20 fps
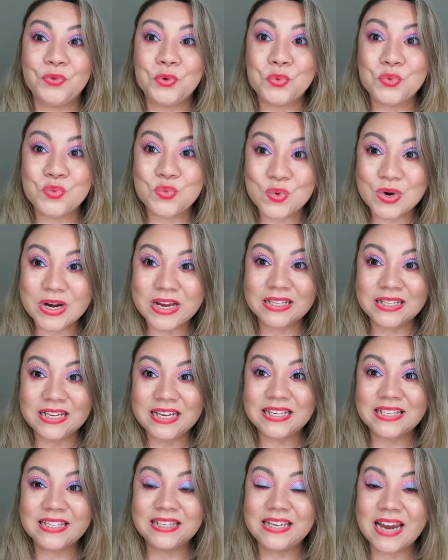
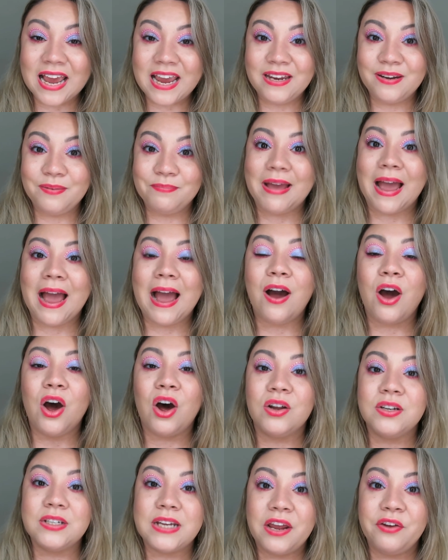really stayed matte
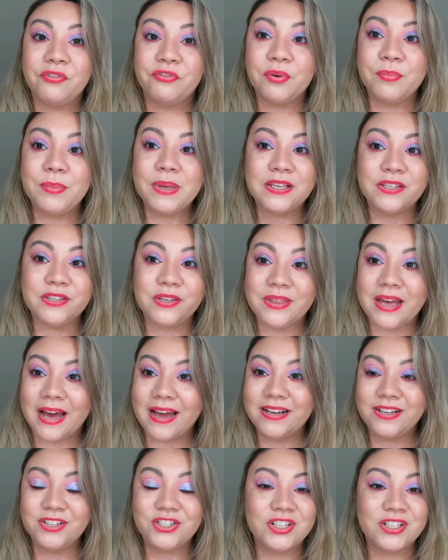all day for me, so
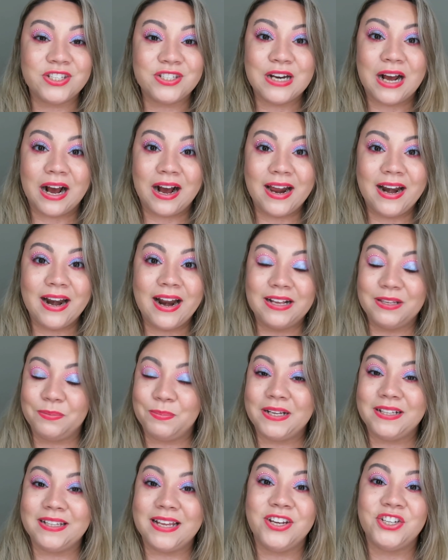that is just not an
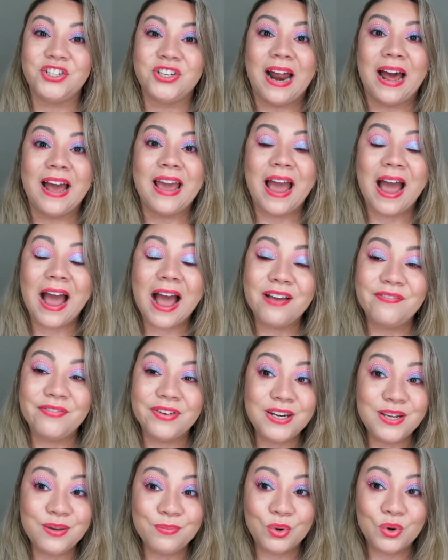expectation I have
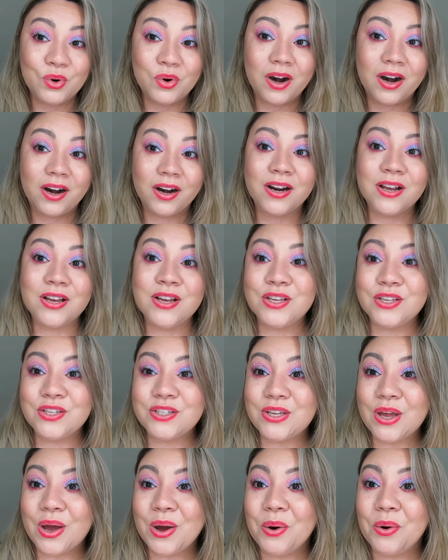anymore.
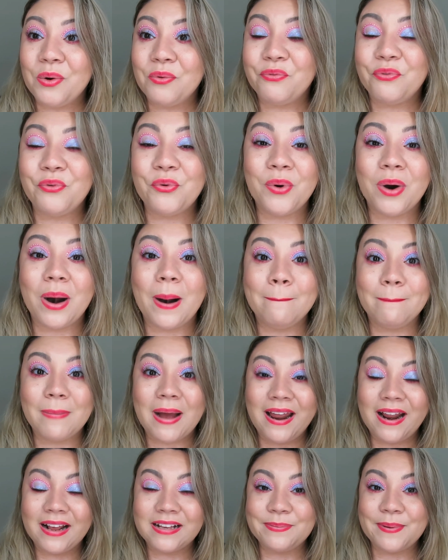So for
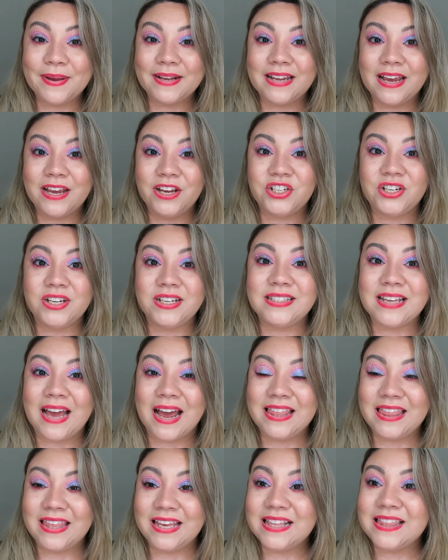my expectations,
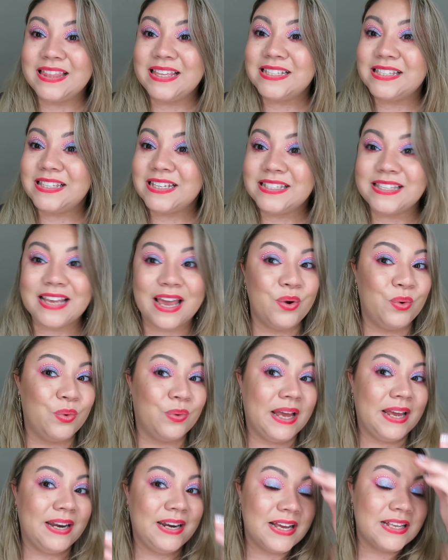I think this is a
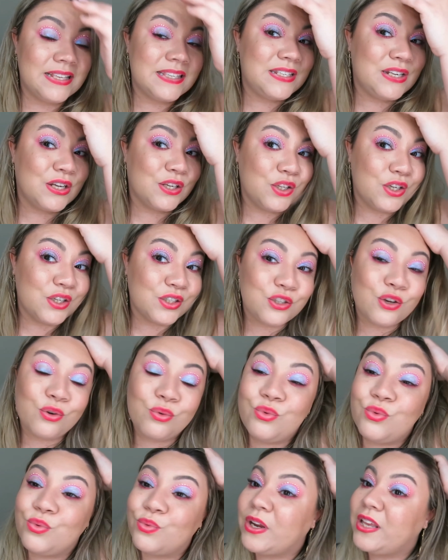win. It still looks
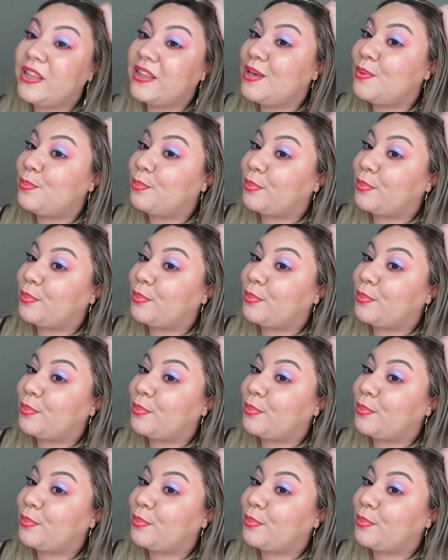really